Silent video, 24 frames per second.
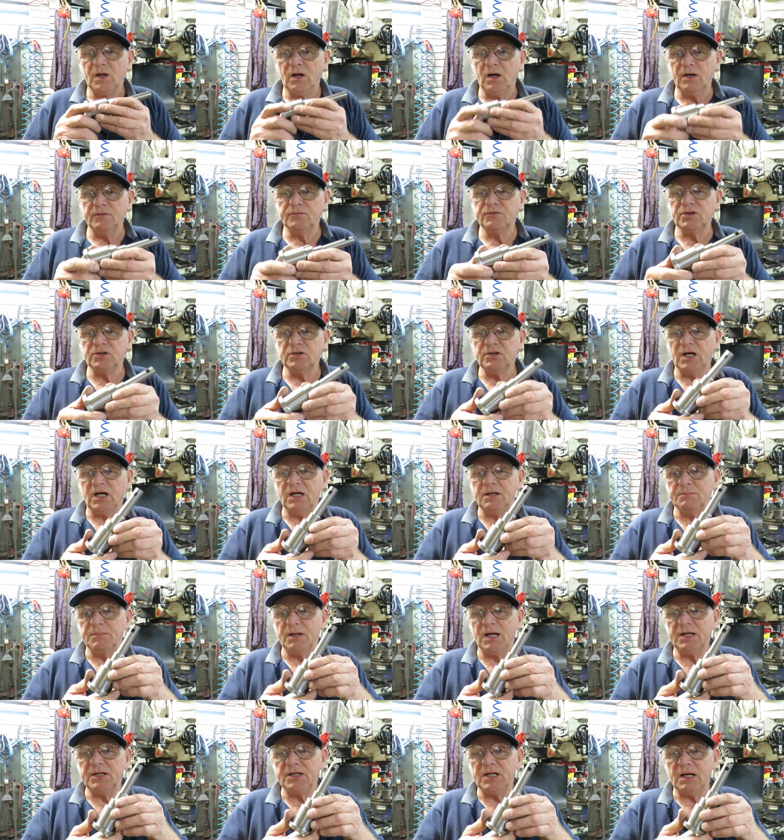I've today
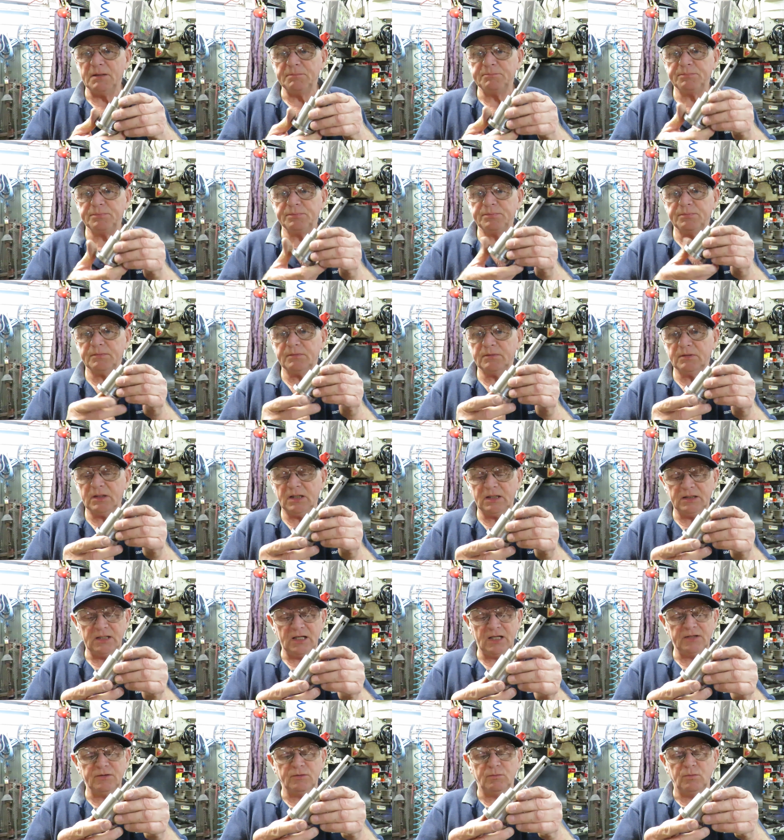made up
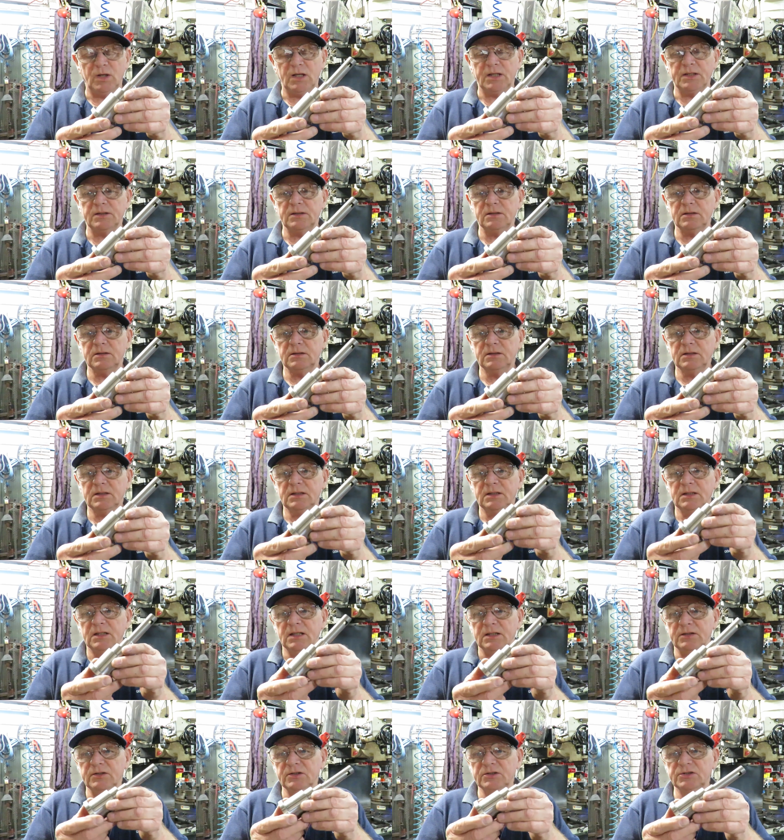another one
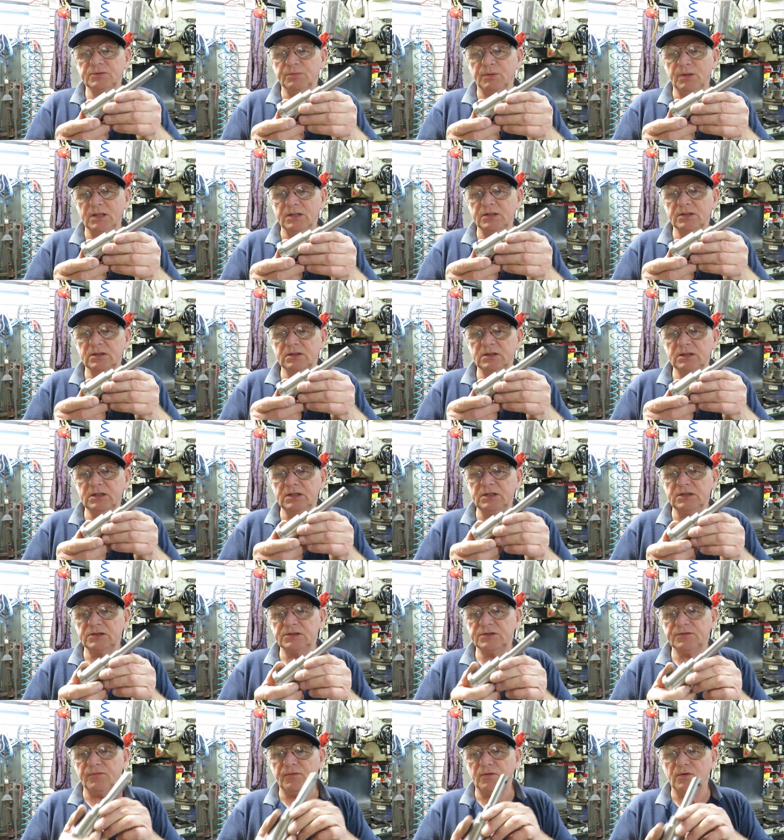and this one
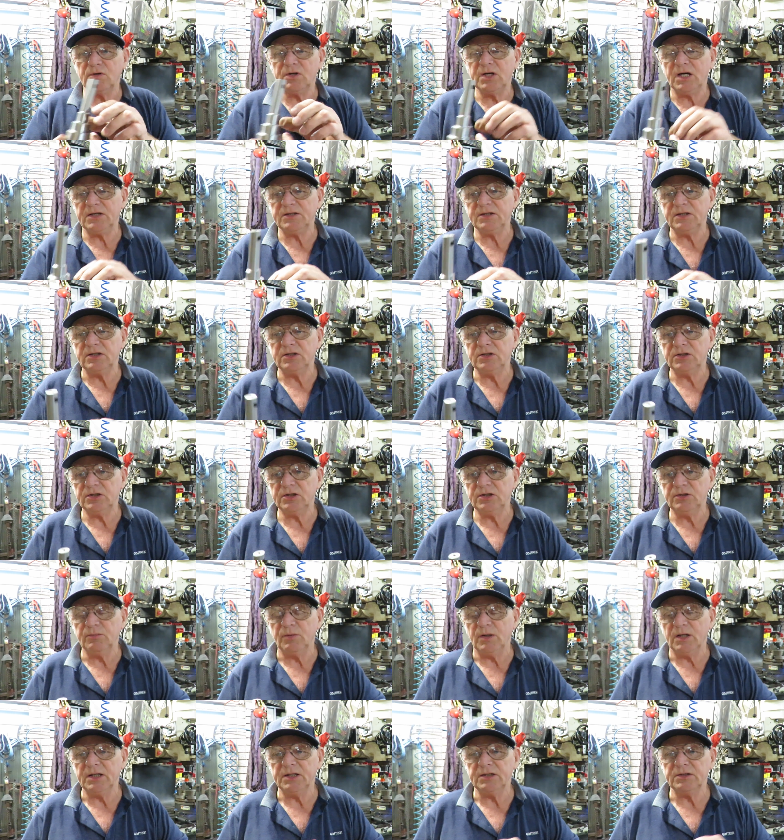is for cutting
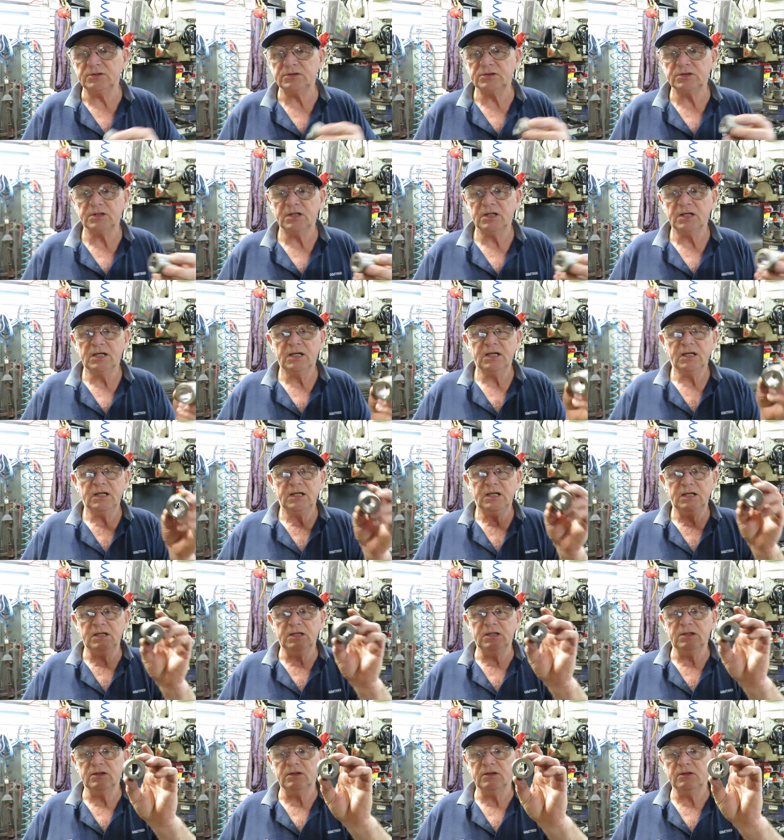keyways
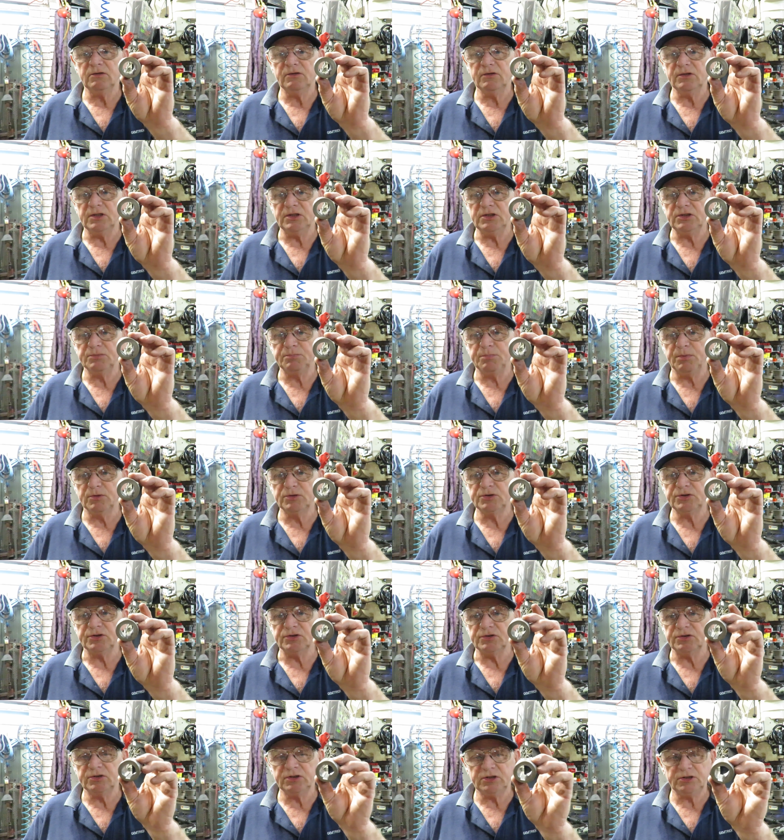in these
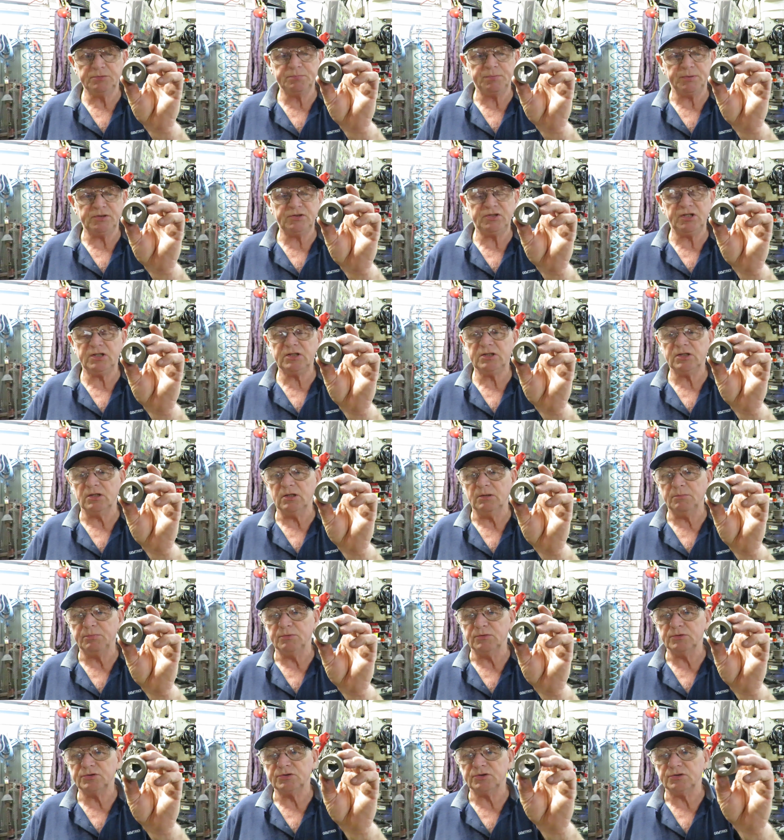bushes, these particular
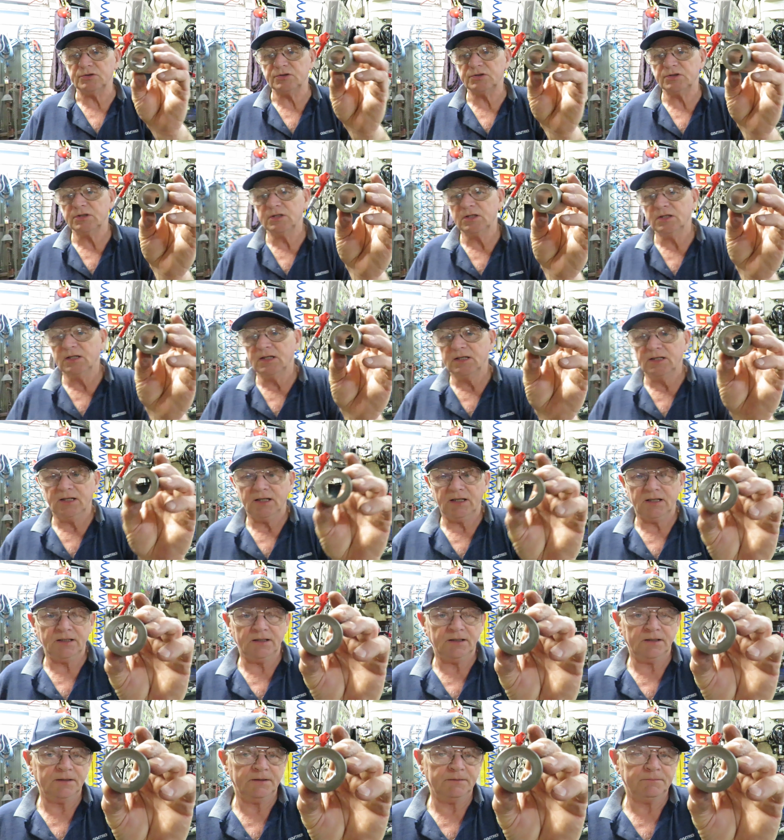bushes.
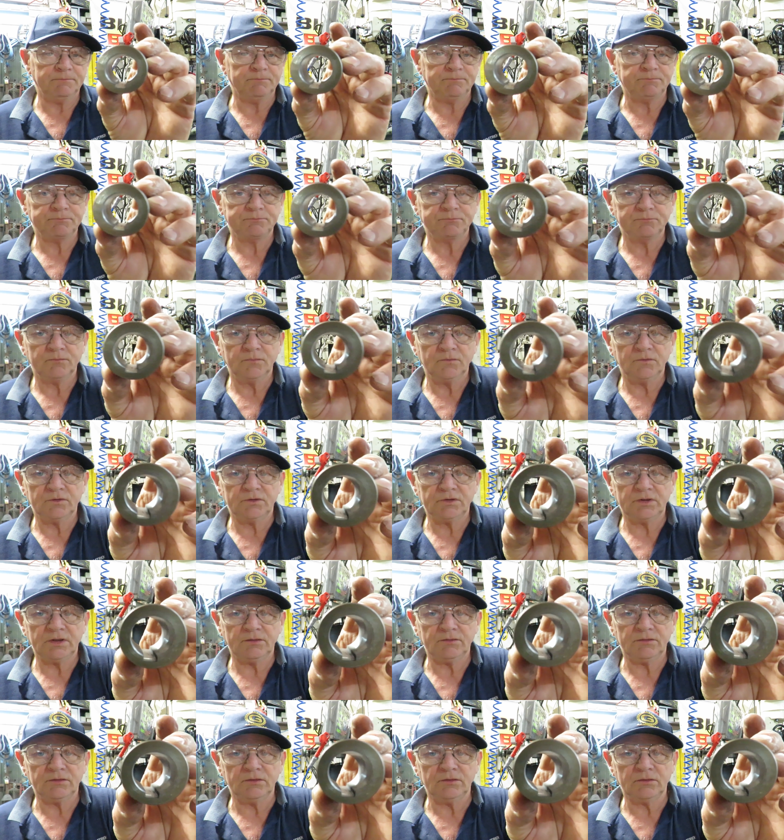Um, Let's
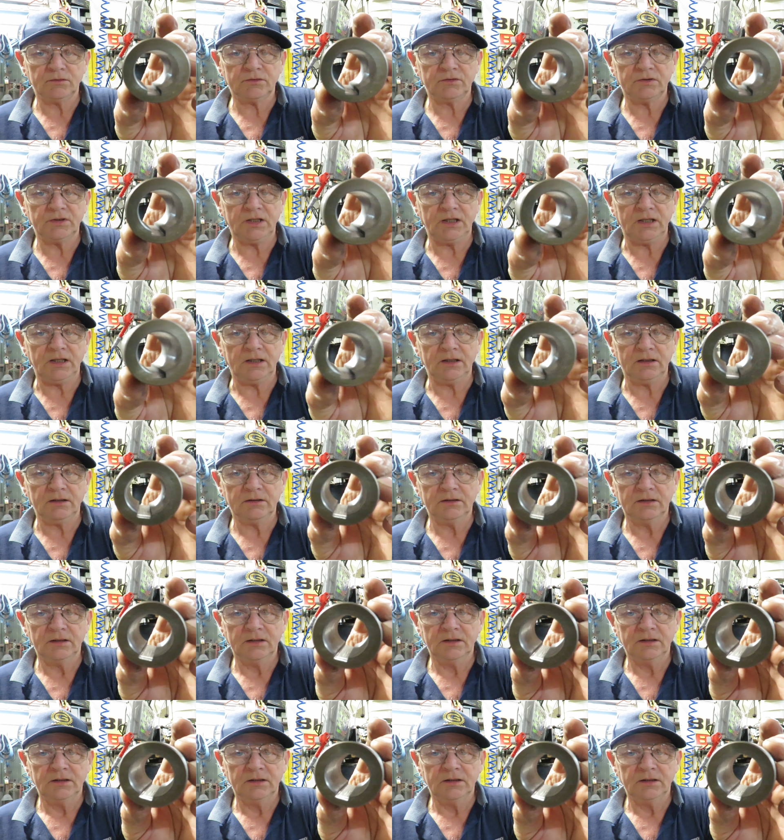have a look there.